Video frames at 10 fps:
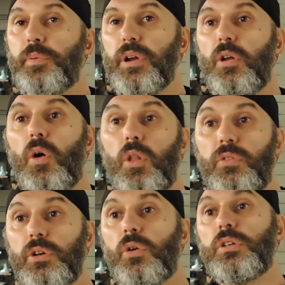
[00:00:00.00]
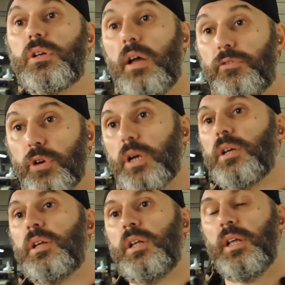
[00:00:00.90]
spread all over Northern
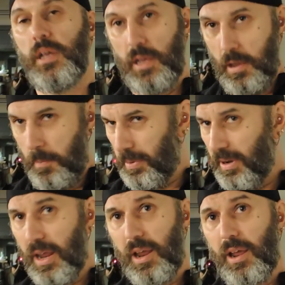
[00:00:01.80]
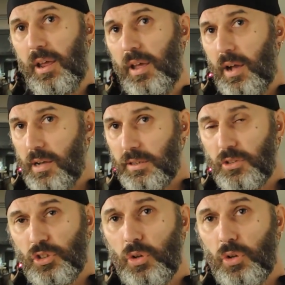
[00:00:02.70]
Africa. But they are such